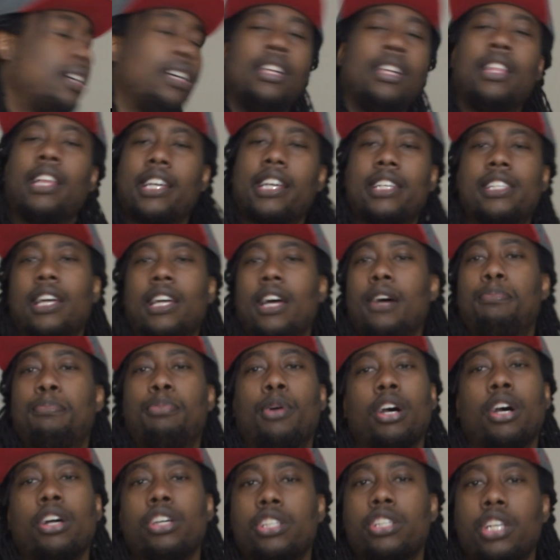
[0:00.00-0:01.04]
Like I said, I
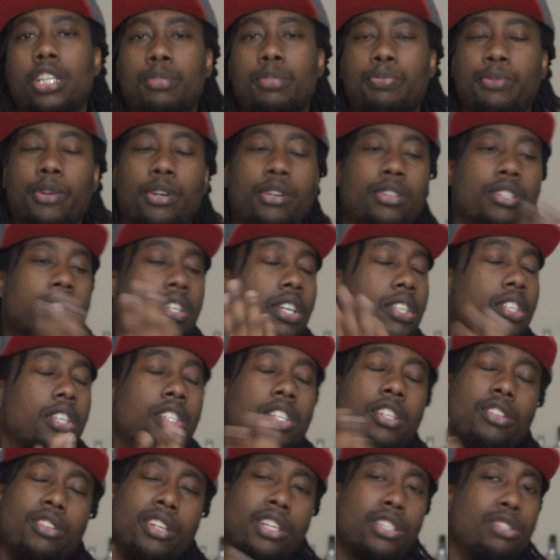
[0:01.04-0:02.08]
apologize, bro. Shut the
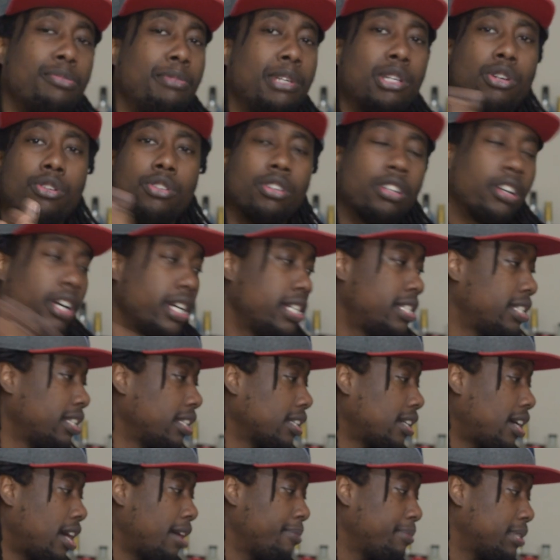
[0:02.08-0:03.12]
team. This will be going crazy in the
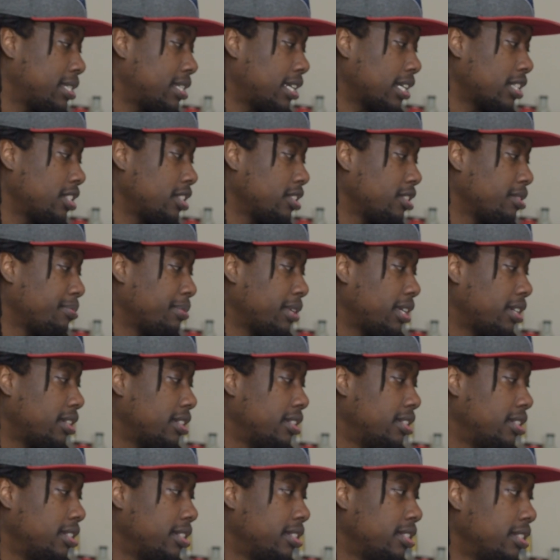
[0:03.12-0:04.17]
comment sections, bro.
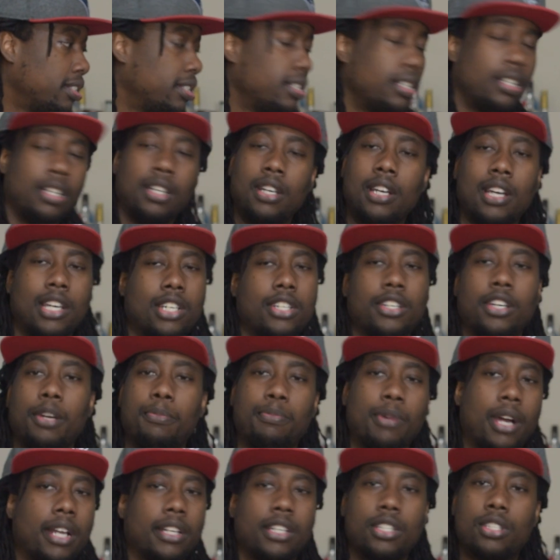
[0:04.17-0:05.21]
Should have
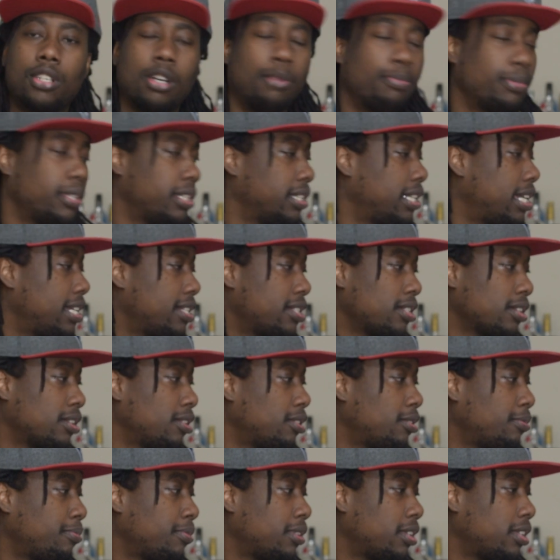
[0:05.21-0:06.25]
brought this a couple of days
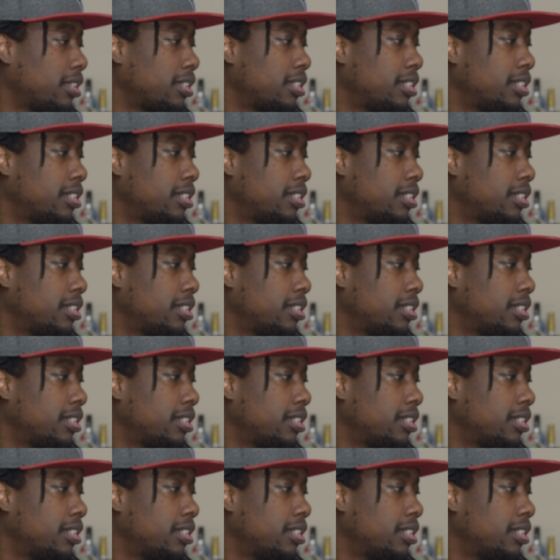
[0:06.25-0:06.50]
ago, bro.